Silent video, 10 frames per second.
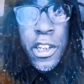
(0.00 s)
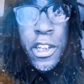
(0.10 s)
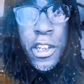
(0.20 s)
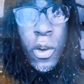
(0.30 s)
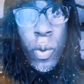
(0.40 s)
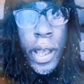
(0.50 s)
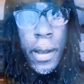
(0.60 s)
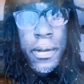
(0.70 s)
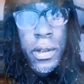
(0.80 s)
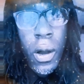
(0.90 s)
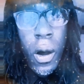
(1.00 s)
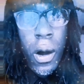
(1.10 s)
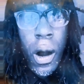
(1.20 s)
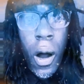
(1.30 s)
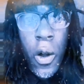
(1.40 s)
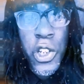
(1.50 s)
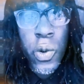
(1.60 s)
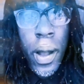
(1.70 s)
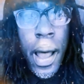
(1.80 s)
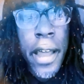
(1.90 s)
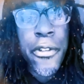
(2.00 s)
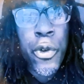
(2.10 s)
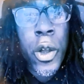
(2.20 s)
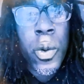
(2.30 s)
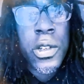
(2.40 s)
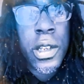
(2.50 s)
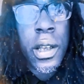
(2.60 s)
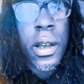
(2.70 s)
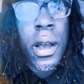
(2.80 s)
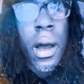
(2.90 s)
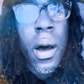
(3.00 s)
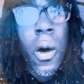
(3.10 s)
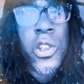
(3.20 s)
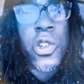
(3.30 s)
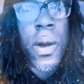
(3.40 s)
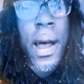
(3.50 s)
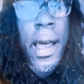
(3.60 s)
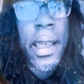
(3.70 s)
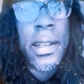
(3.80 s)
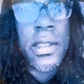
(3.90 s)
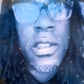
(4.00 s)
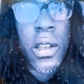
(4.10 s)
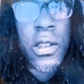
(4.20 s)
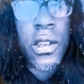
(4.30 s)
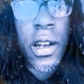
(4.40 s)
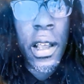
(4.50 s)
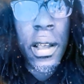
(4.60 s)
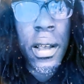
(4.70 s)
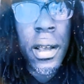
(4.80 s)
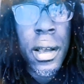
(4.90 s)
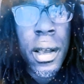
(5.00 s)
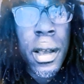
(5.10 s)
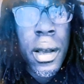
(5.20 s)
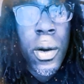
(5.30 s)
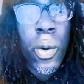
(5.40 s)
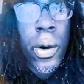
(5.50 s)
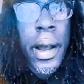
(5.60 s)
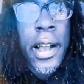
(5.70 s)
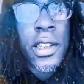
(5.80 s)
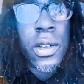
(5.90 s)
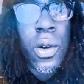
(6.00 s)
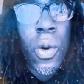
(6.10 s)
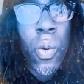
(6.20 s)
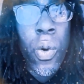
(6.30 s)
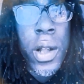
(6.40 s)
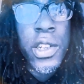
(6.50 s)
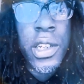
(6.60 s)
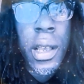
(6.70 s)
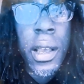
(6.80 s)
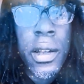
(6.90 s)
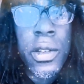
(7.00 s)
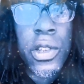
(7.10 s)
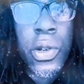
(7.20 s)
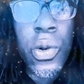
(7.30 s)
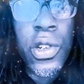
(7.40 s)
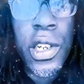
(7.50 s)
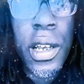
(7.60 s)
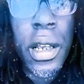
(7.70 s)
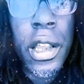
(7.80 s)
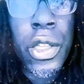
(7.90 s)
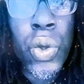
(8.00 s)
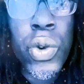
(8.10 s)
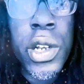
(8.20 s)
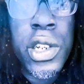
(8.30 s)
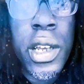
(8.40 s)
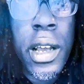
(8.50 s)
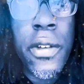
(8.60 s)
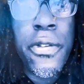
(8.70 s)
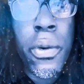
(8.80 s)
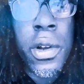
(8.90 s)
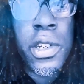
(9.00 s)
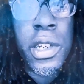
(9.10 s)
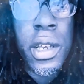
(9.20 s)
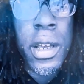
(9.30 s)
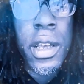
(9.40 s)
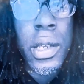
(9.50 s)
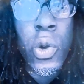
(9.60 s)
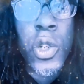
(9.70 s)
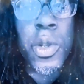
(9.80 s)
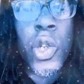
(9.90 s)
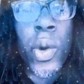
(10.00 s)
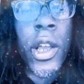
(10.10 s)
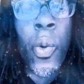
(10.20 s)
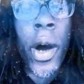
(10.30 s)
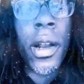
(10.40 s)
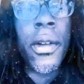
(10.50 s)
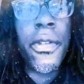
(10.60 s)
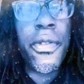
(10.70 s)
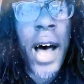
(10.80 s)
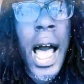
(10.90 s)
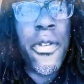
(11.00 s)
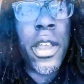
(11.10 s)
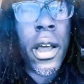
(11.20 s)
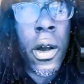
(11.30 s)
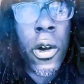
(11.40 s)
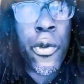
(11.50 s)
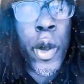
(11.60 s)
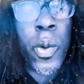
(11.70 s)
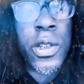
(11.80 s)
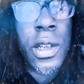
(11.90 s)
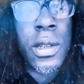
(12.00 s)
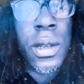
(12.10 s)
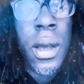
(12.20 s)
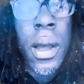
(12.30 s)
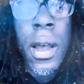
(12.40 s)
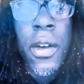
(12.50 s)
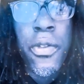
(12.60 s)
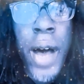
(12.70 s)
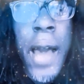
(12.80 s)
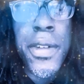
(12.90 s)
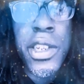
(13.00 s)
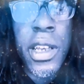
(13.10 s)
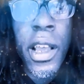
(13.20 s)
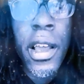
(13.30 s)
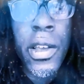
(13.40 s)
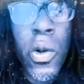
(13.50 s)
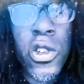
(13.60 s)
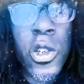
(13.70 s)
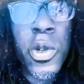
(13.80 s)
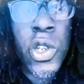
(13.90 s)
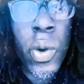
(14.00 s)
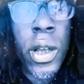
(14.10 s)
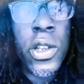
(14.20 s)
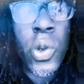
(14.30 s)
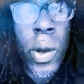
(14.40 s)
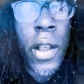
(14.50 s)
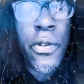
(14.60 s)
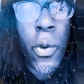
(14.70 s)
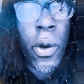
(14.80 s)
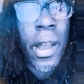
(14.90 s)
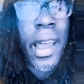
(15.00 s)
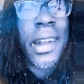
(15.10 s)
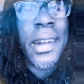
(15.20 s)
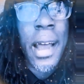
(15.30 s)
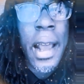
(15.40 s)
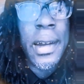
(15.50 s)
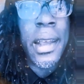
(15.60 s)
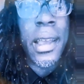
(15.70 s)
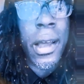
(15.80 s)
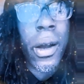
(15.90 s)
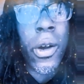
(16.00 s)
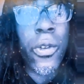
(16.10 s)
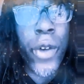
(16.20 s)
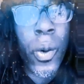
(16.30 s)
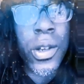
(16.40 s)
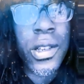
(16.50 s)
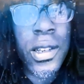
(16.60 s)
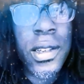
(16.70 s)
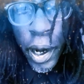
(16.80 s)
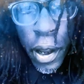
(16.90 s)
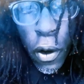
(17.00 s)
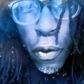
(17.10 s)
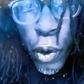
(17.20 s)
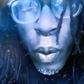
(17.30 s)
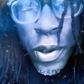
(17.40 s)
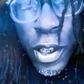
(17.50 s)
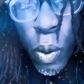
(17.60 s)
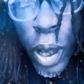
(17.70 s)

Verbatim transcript: 5G waves are ultra high frequency, ultra high intensity, whereas 1G, 2G, 3G and 4G use between 1 and 5 gigahertz frequencies. 5G uses between 24 and 90 gigahertz frequencies. Radio frequency